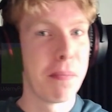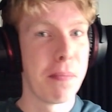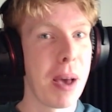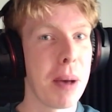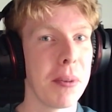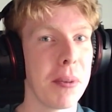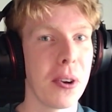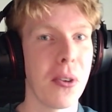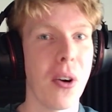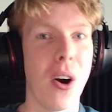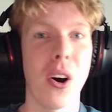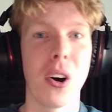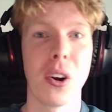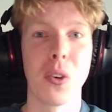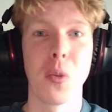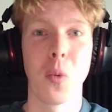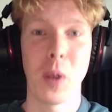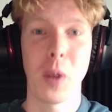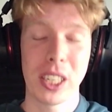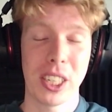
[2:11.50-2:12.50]
memo
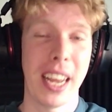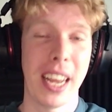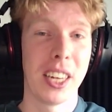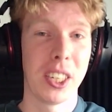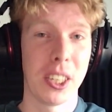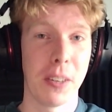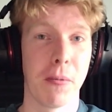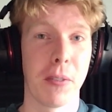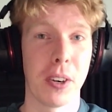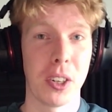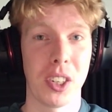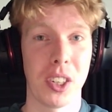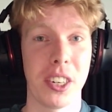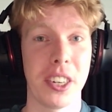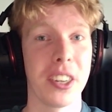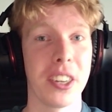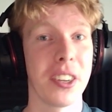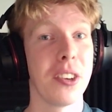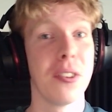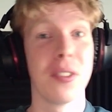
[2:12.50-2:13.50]
on which engine version
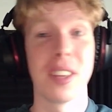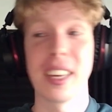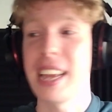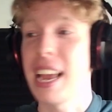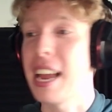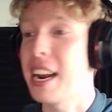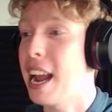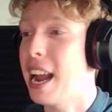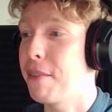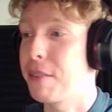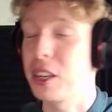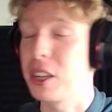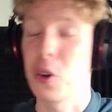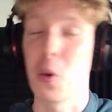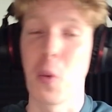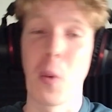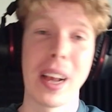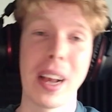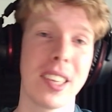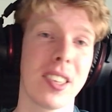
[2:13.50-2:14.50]
you're using and having to
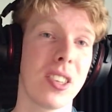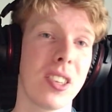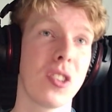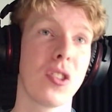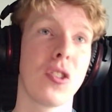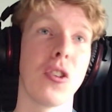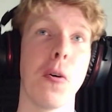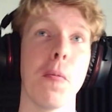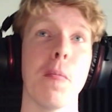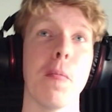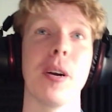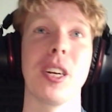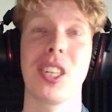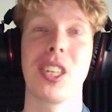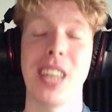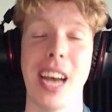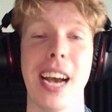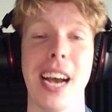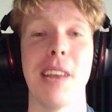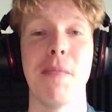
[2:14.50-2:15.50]
waste so much
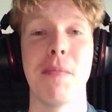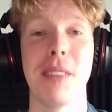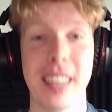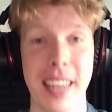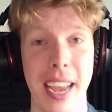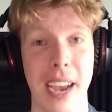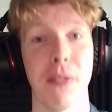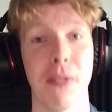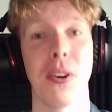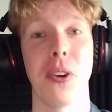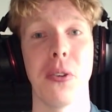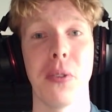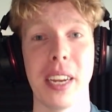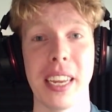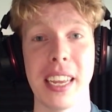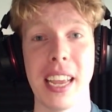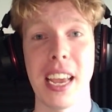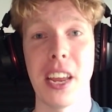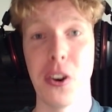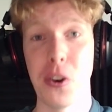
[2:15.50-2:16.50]
time
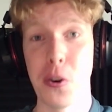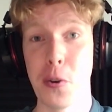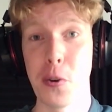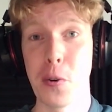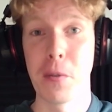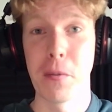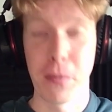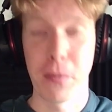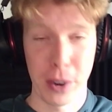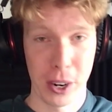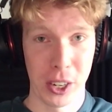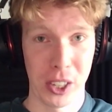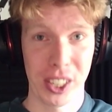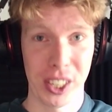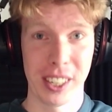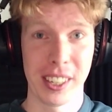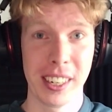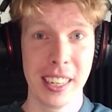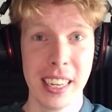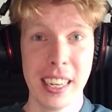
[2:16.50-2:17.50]
downloading a new
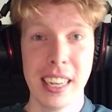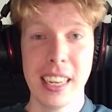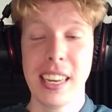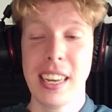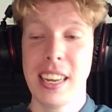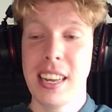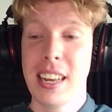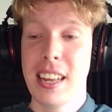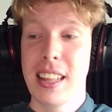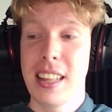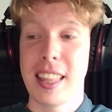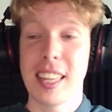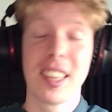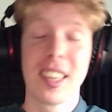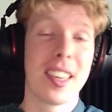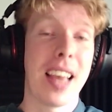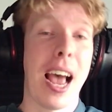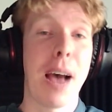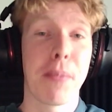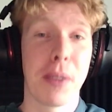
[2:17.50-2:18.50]
version. This
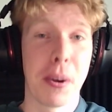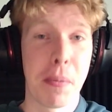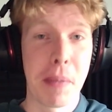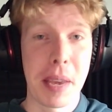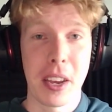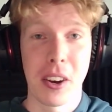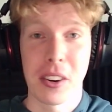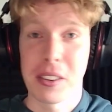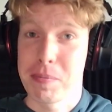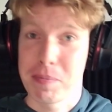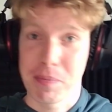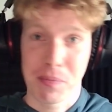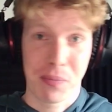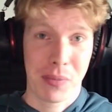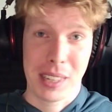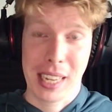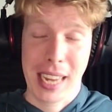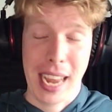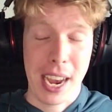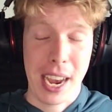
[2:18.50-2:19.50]
has happened to me on
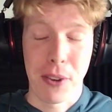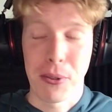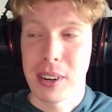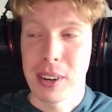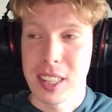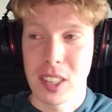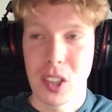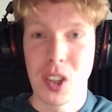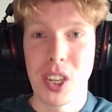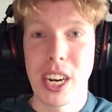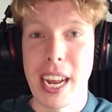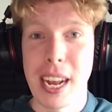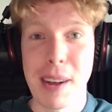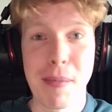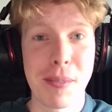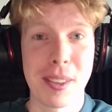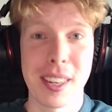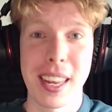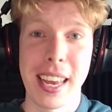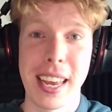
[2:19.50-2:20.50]
countless
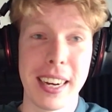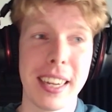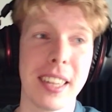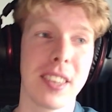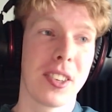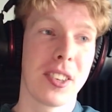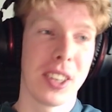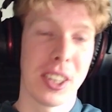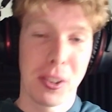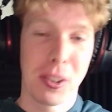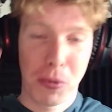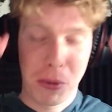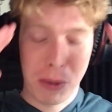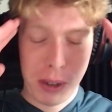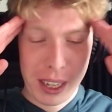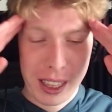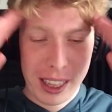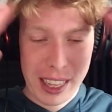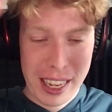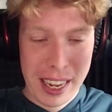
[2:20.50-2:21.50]
jams, and it's just
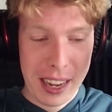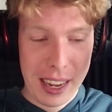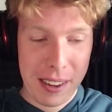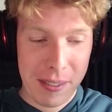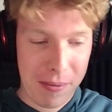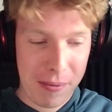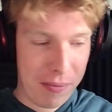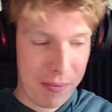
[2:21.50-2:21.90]
really